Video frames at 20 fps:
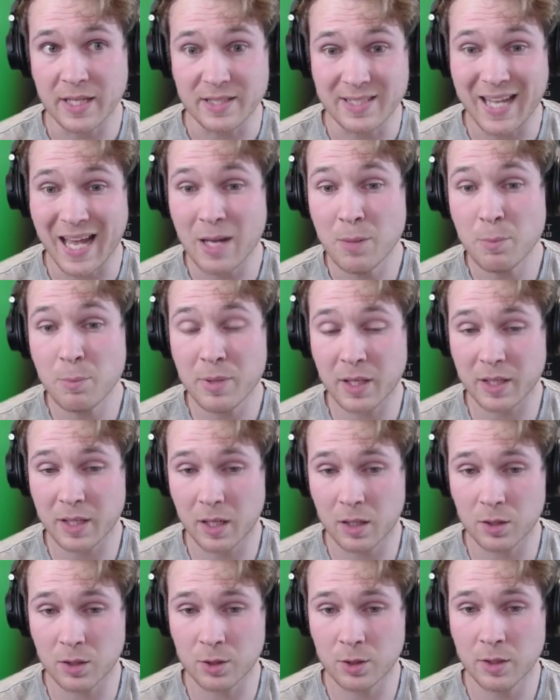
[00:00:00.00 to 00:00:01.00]
10-bit
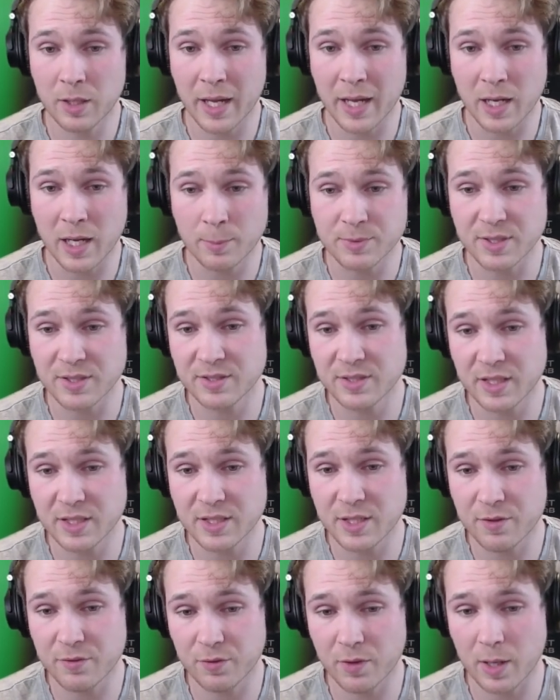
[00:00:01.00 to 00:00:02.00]
color and up to
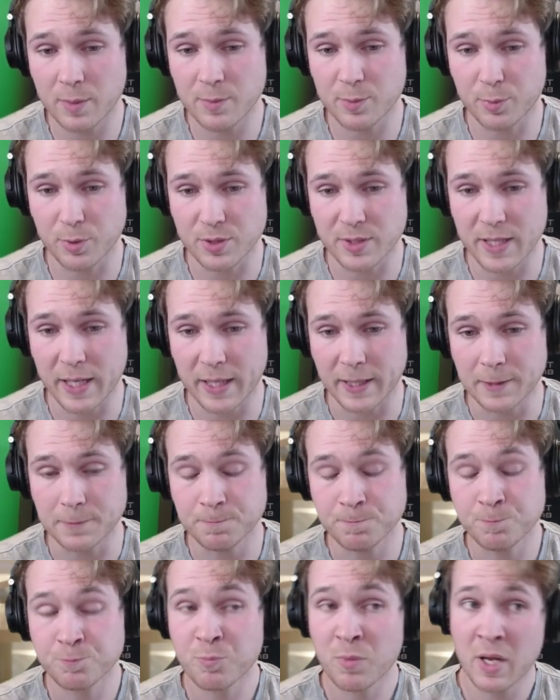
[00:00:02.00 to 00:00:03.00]
60 frames per second.
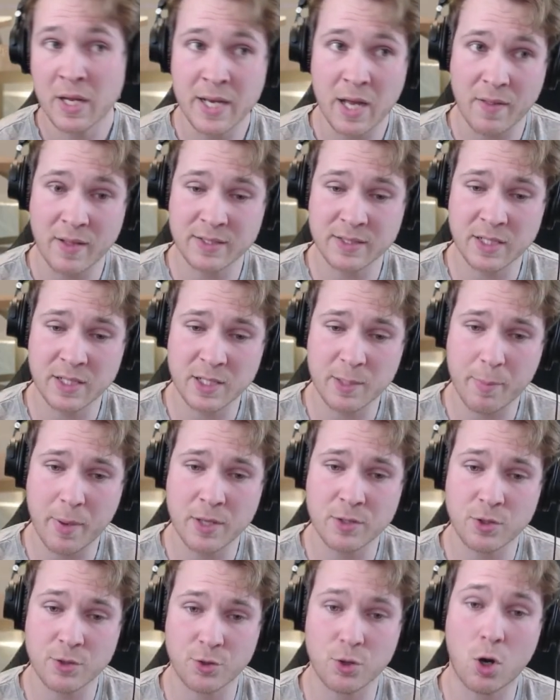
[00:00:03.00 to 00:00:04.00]
Now that's going to
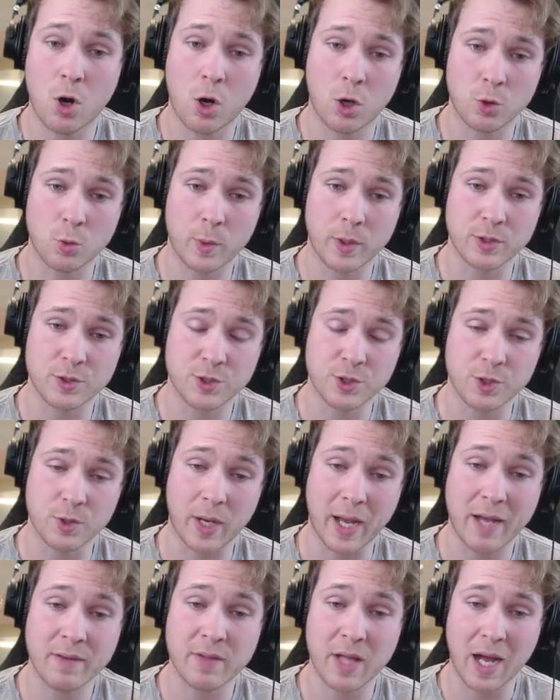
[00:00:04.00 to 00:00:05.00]
depend on your hardware too.
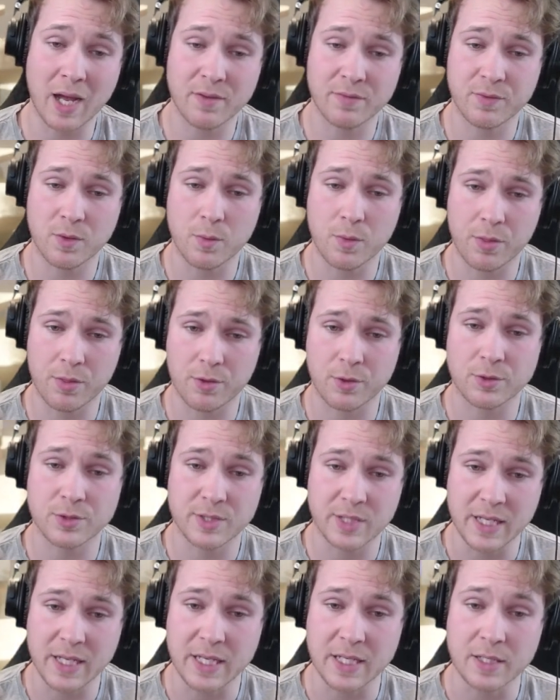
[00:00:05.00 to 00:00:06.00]
I have the iPhone
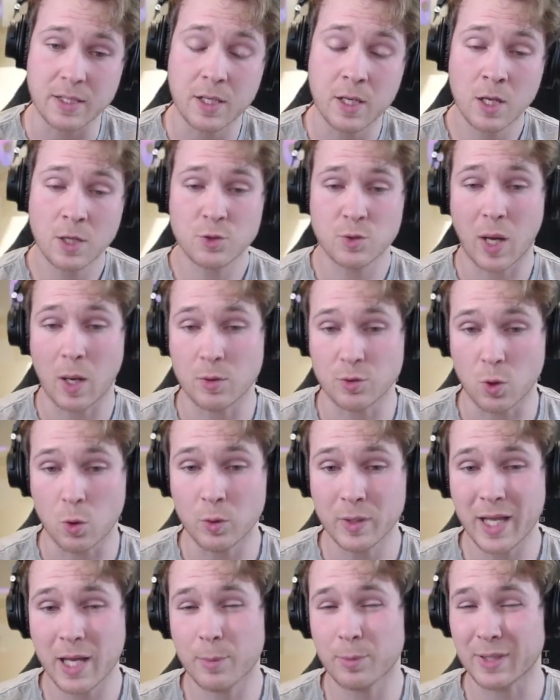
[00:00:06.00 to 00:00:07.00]
13, so I was
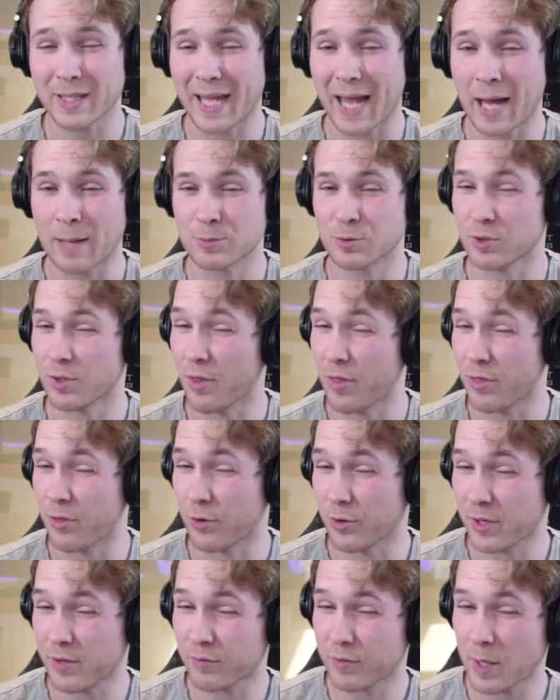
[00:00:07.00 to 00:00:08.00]
only able to capture in
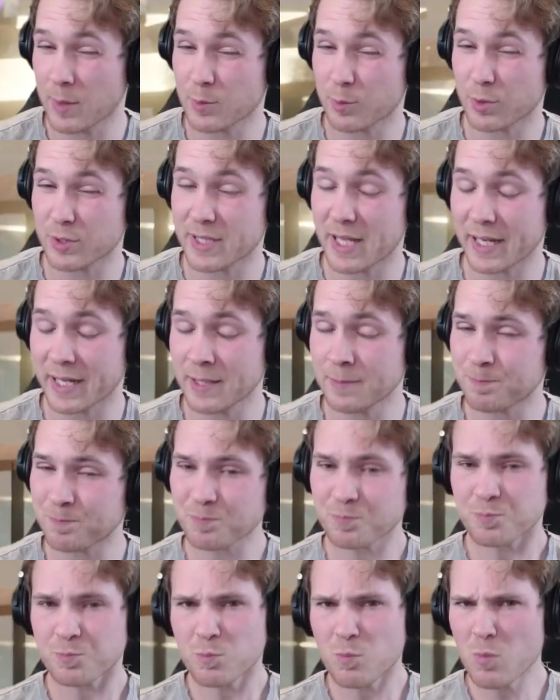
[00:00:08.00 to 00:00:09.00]
30 frames per second,
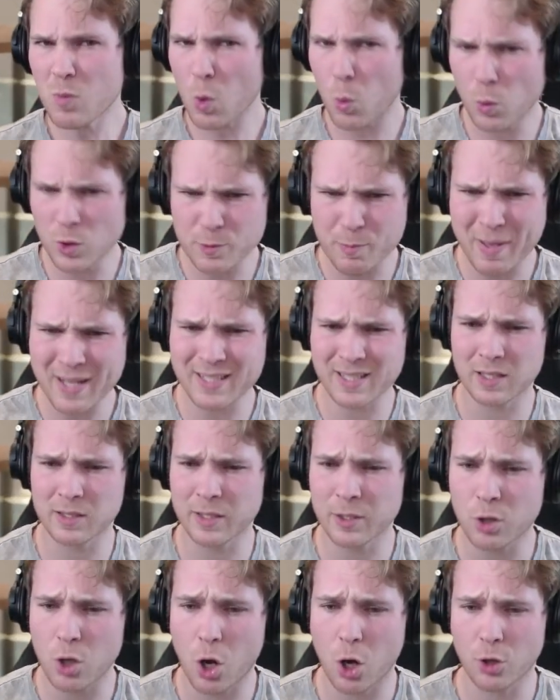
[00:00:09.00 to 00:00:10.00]
which makes it a
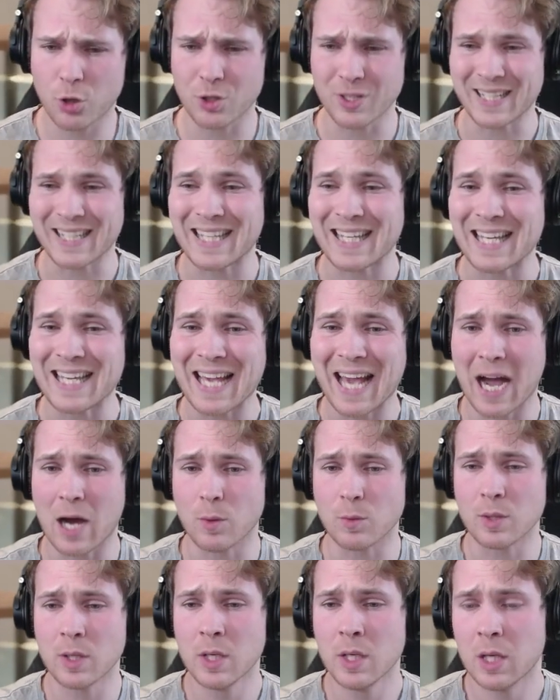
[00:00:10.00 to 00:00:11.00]
little harder to key
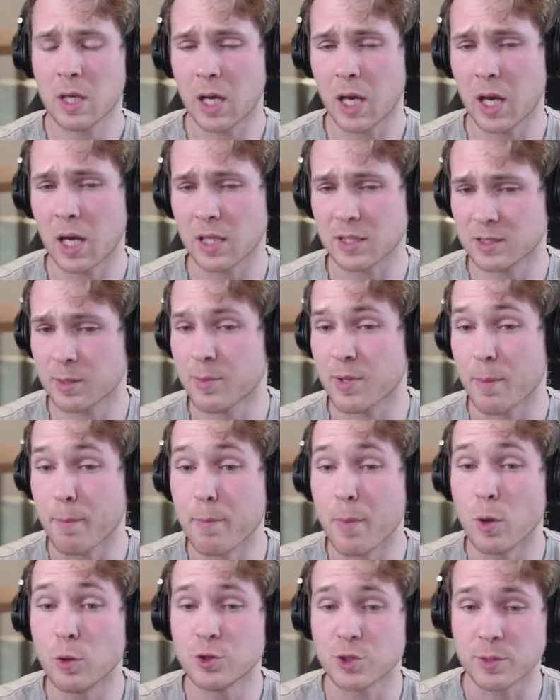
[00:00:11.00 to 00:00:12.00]
out some of the
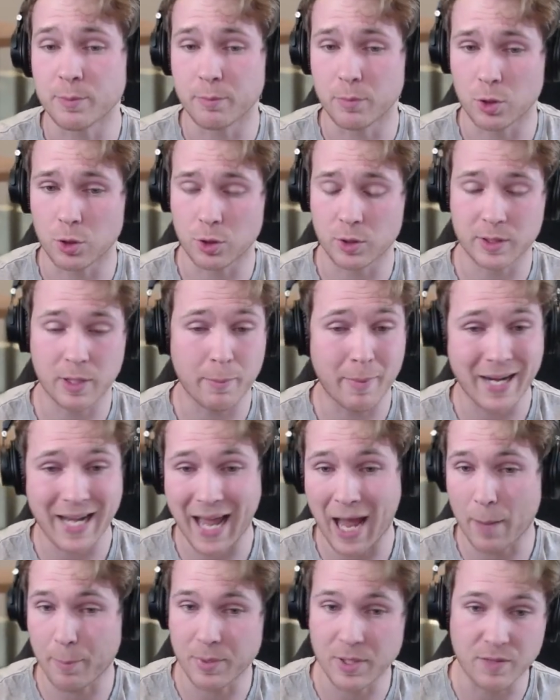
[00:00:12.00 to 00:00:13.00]
motion blur that might
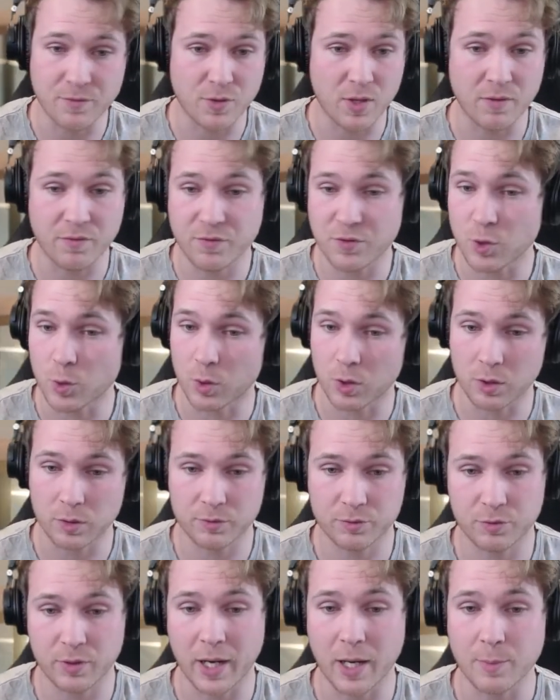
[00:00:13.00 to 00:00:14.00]
happen if you have fewer
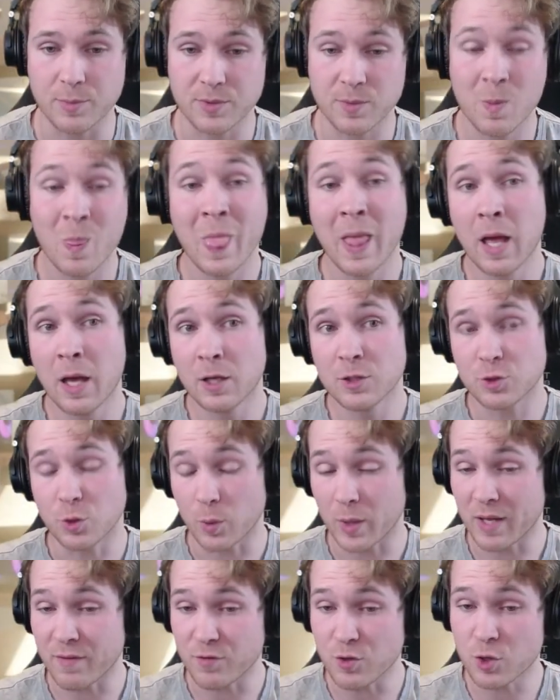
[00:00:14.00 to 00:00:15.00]
frames. So if you